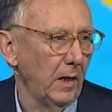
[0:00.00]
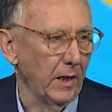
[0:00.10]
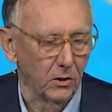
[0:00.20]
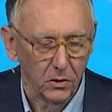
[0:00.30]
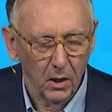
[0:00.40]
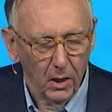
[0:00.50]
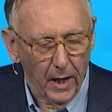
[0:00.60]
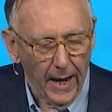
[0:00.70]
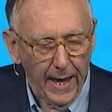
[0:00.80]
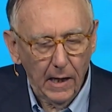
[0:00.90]
and
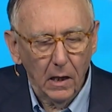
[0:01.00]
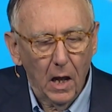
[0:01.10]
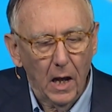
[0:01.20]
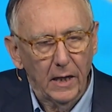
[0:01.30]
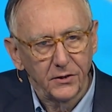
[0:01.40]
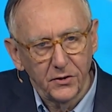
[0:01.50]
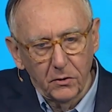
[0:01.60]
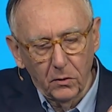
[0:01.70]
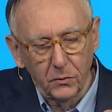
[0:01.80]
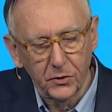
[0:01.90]
analyze
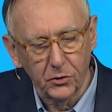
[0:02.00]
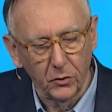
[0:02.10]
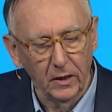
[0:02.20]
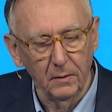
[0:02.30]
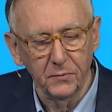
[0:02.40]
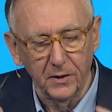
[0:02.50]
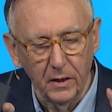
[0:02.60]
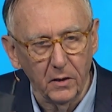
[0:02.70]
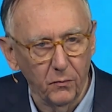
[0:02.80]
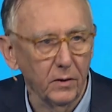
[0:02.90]
those streams
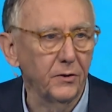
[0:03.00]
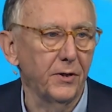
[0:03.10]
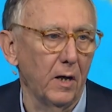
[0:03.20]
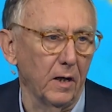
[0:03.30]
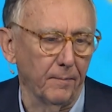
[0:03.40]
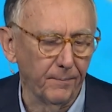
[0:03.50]
in real time.